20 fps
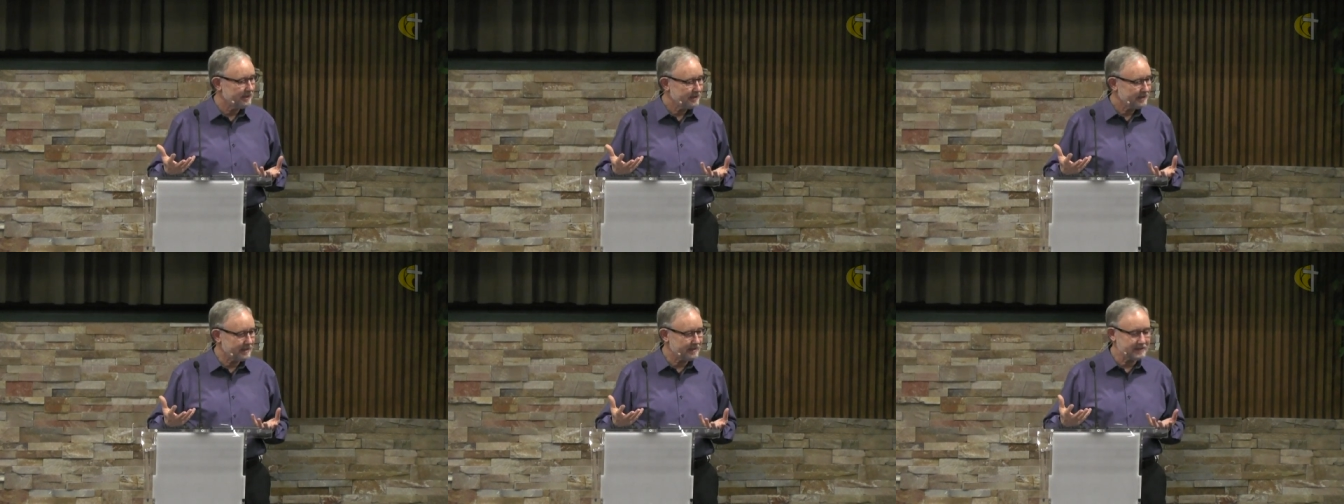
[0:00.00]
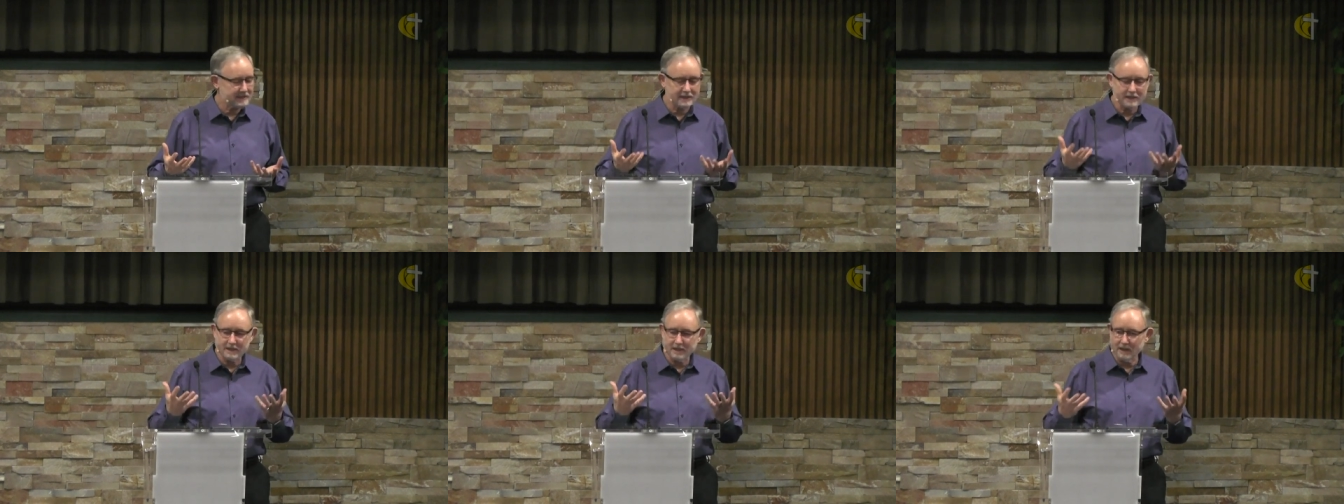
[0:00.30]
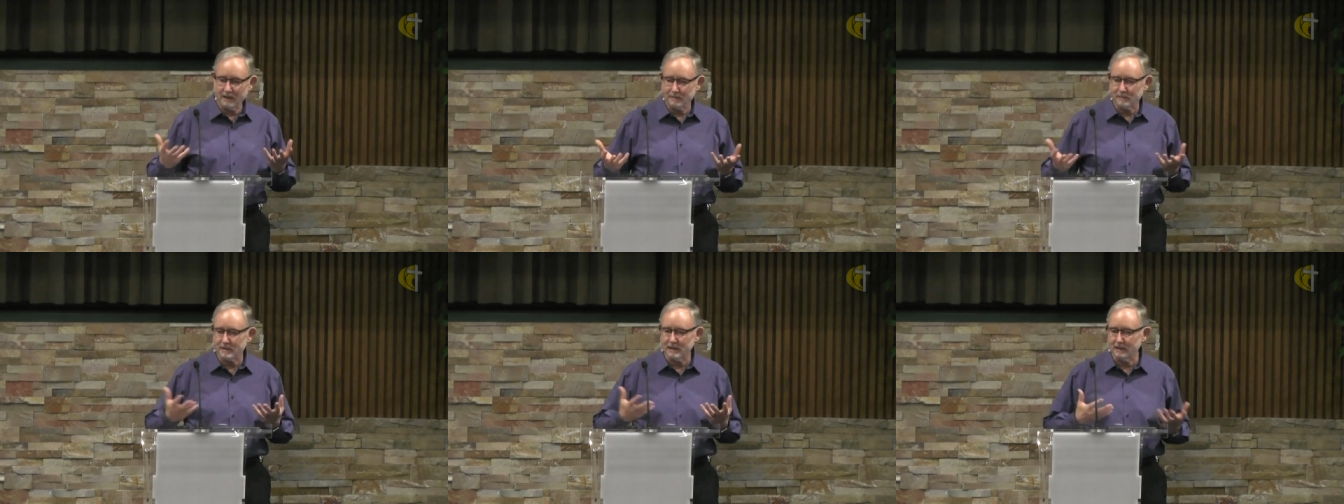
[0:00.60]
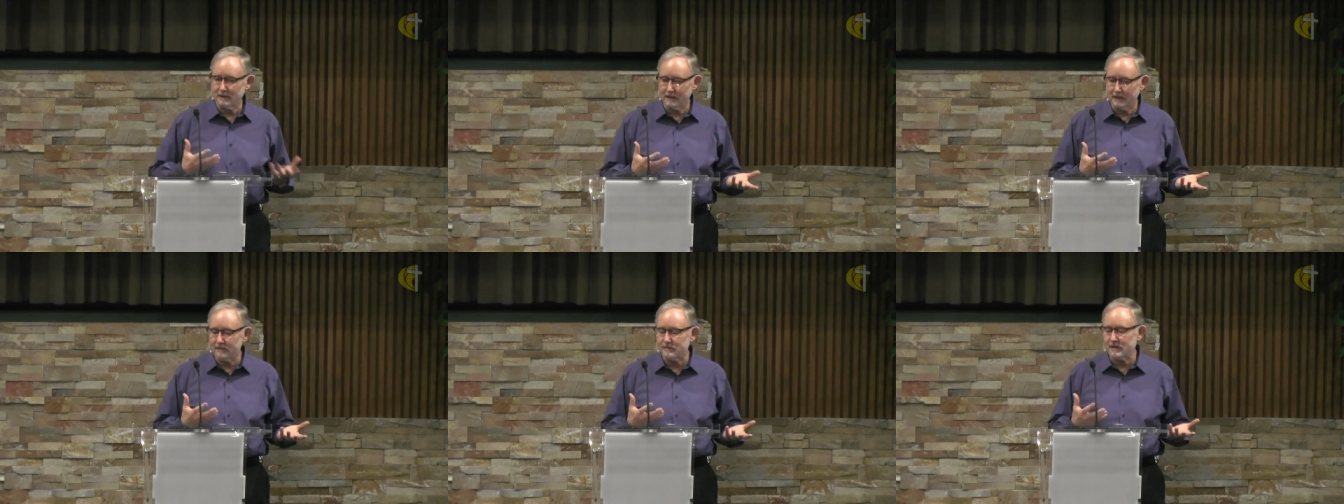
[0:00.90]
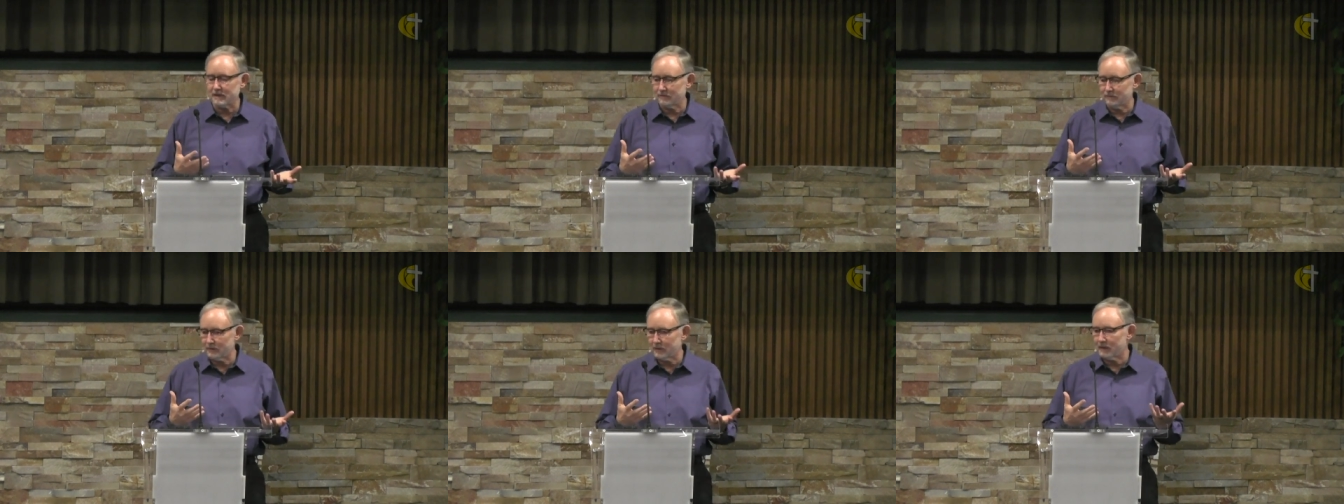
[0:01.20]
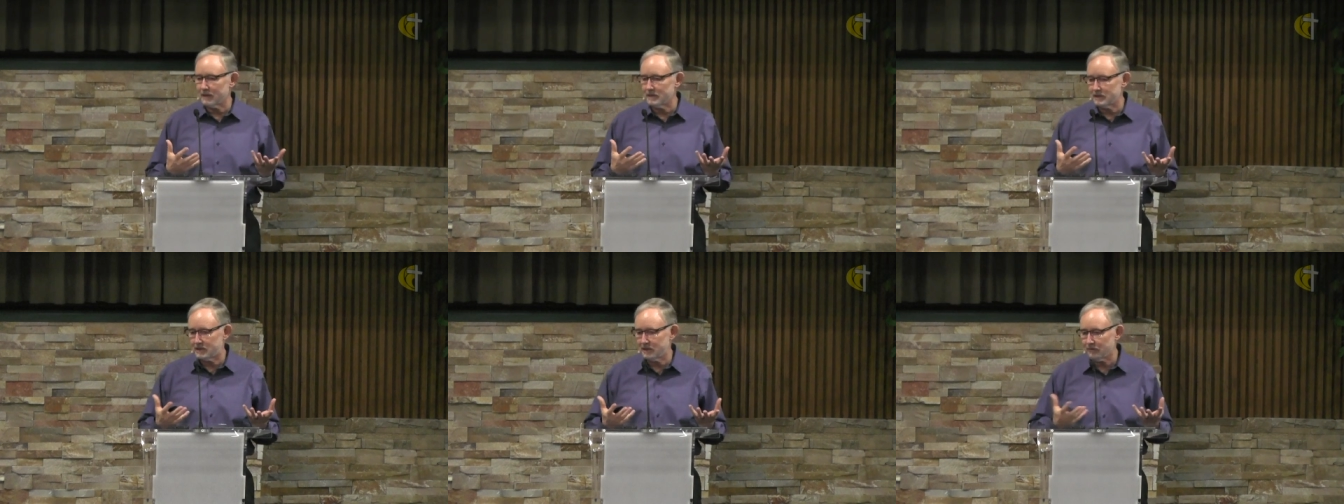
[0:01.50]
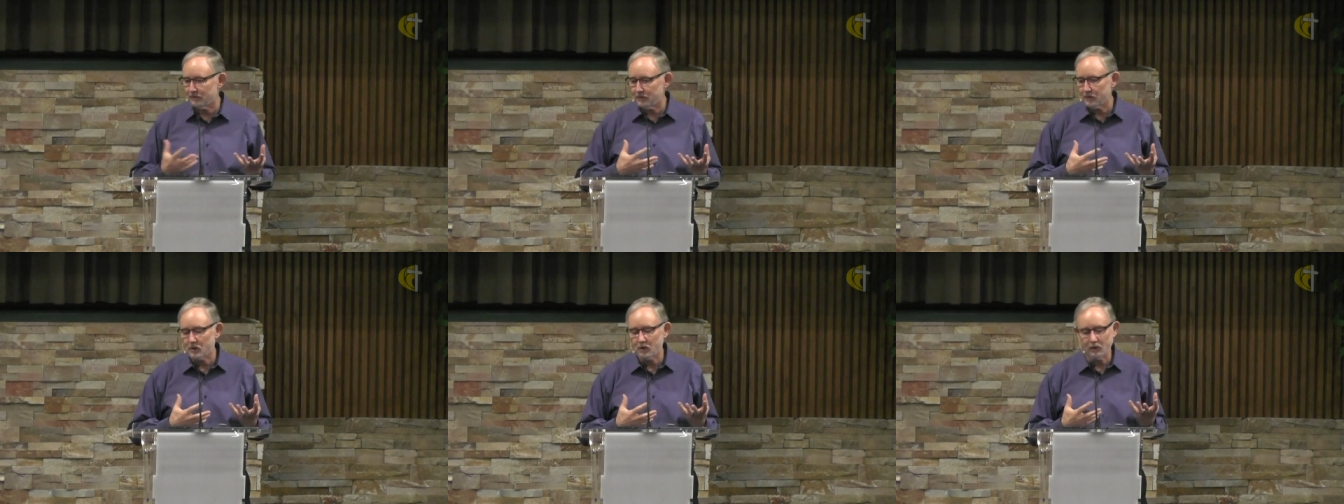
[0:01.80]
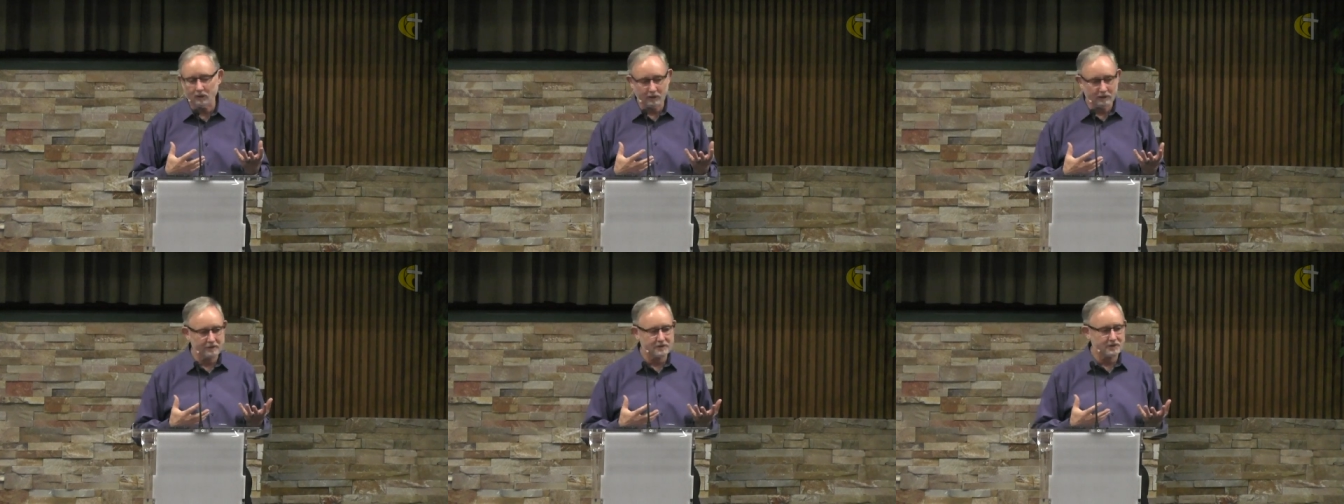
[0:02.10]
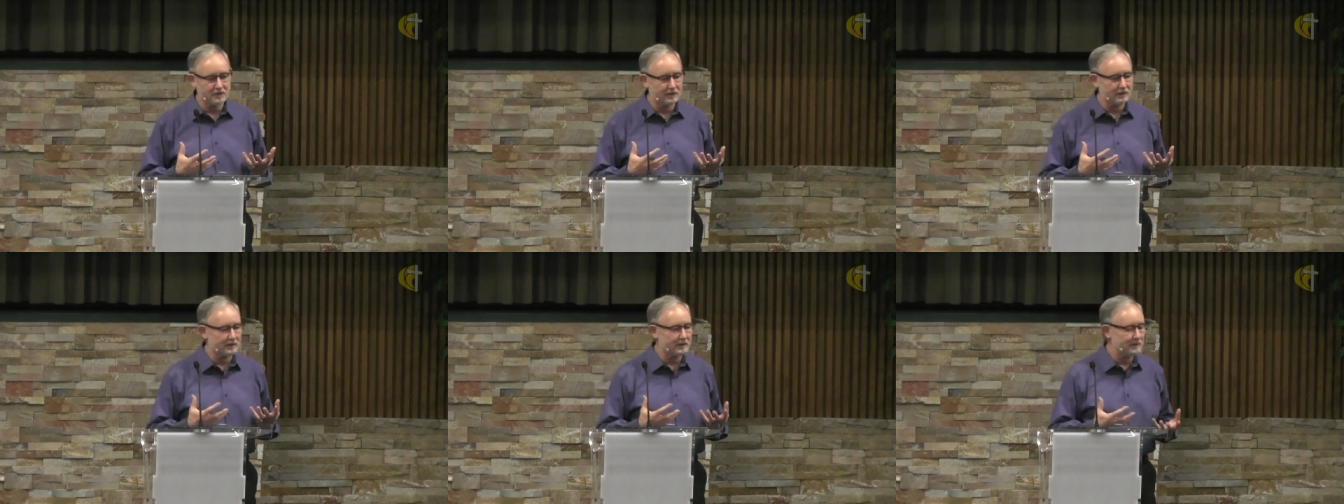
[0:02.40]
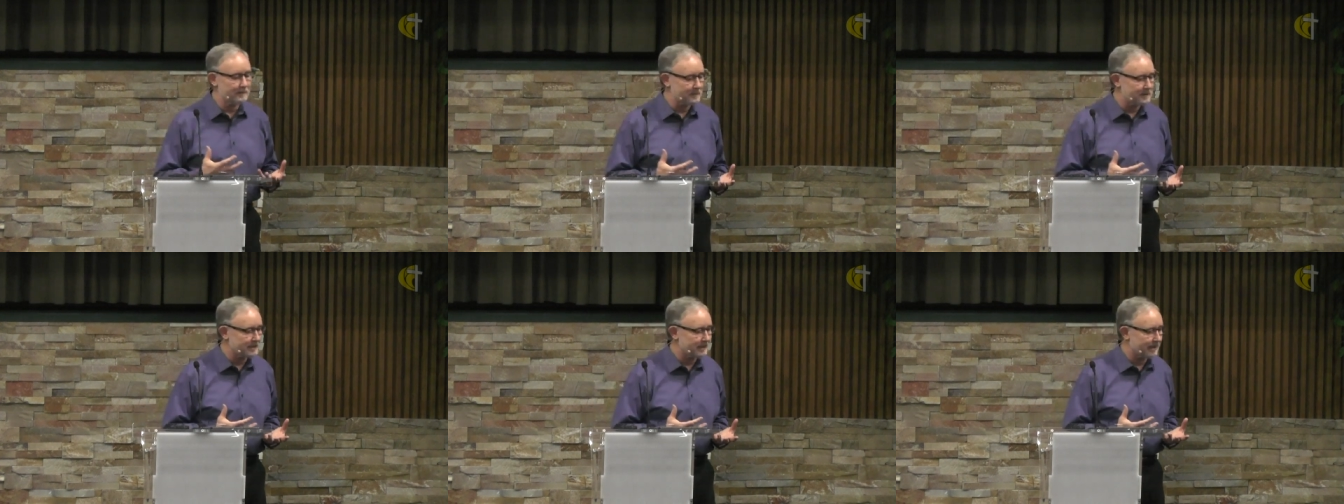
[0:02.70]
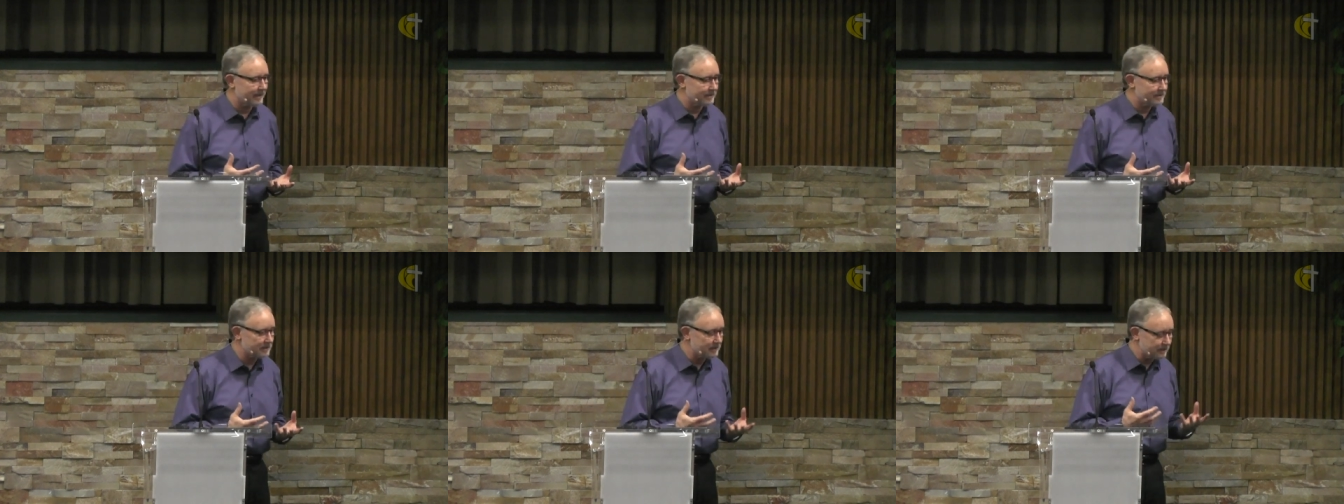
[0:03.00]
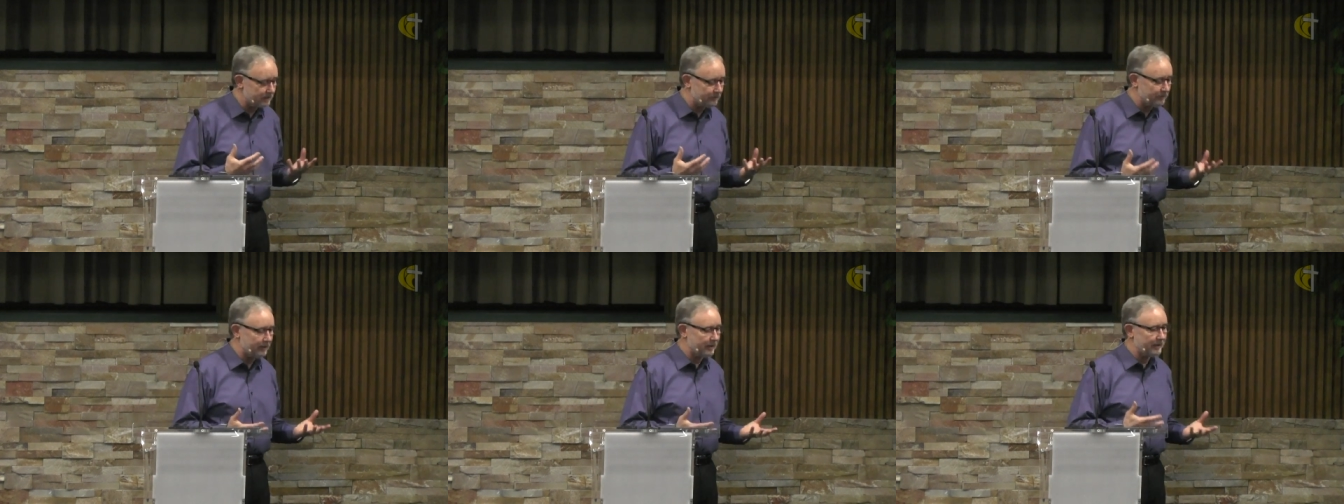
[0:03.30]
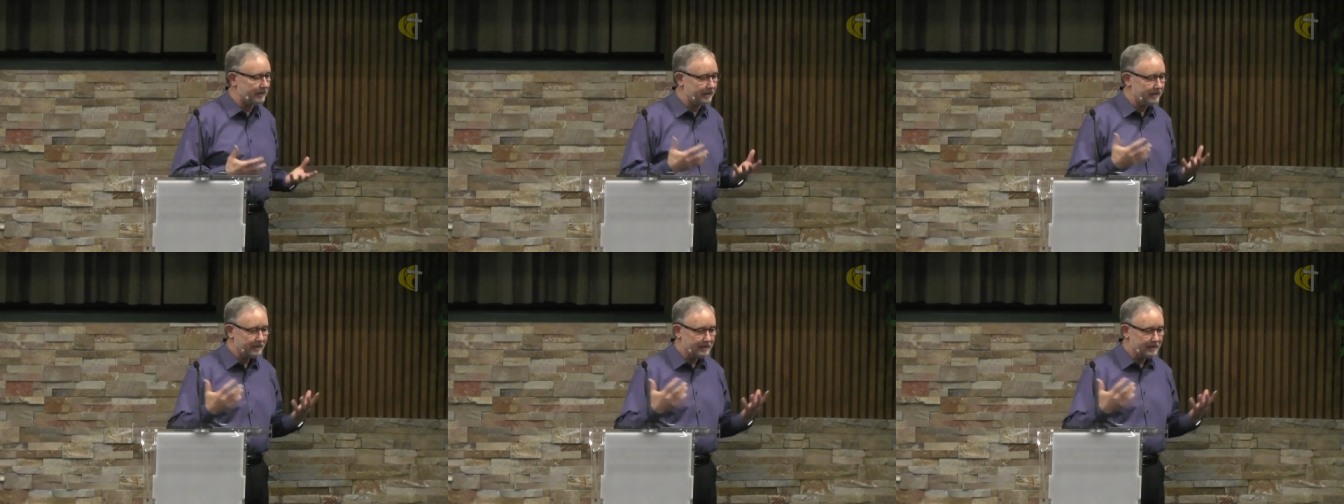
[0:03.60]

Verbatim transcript: as he comes and lives in very difficult circumstance, in a very